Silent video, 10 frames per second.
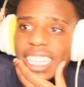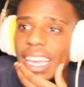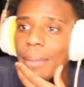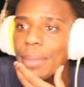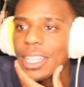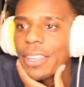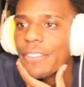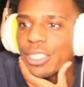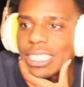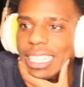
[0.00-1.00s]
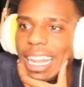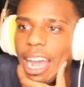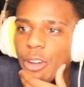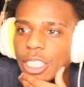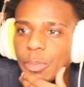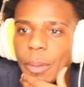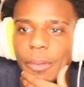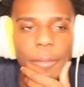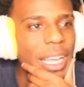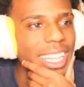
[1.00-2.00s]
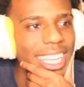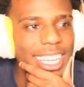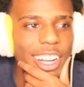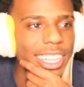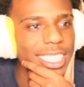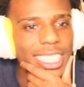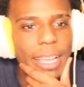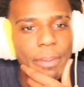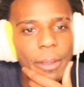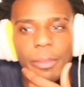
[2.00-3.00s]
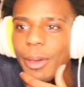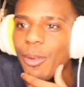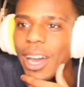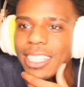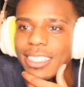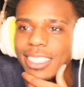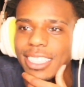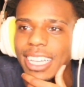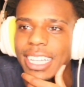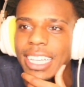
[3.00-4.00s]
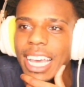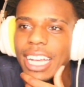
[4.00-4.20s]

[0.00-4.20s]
Got a million views in 10 hours. People have been clicking on this thing. People have been watching this thing.